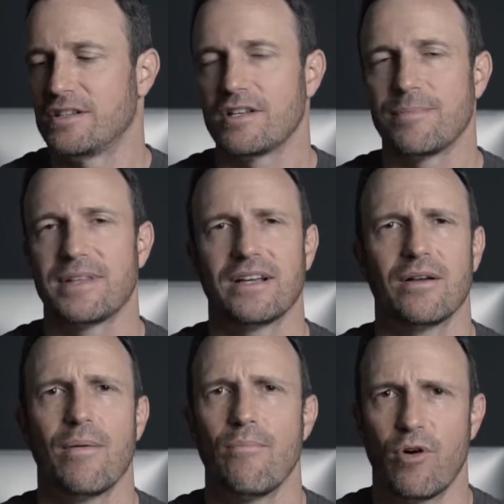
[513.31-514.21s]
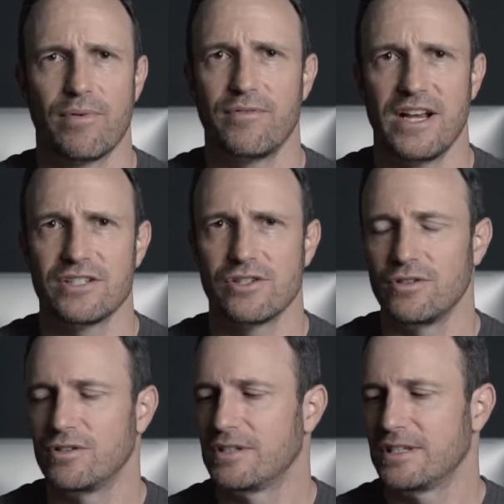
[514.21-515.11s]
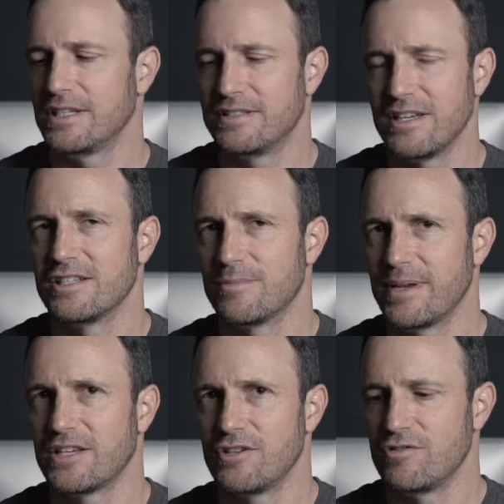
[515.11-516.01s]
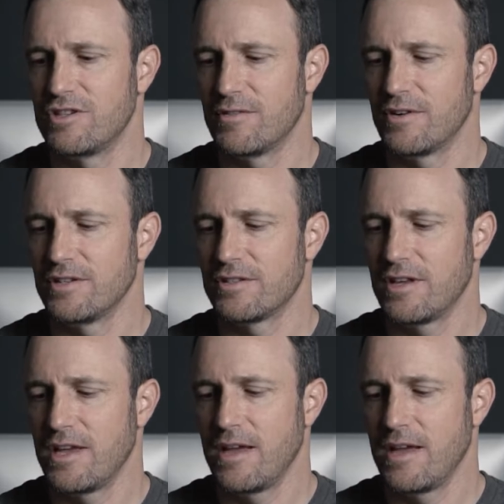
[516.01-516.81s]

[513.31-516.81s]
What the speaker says: something more professional. It does make a huge difference.